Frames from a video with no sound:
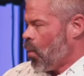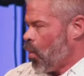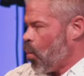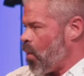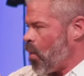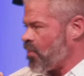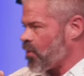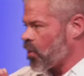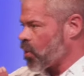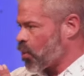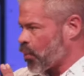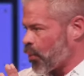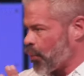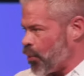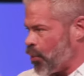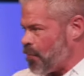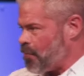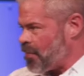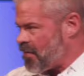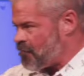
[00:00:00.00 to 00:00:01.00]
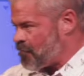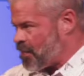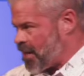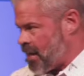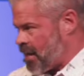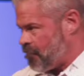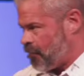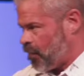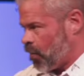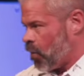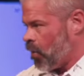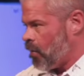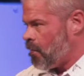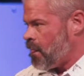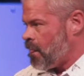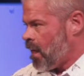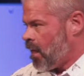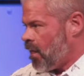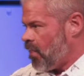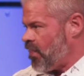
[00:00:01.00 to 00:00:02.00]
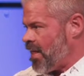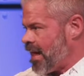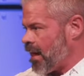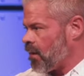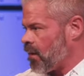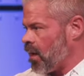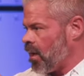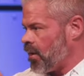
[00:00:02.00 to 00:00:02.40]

with a group of people that are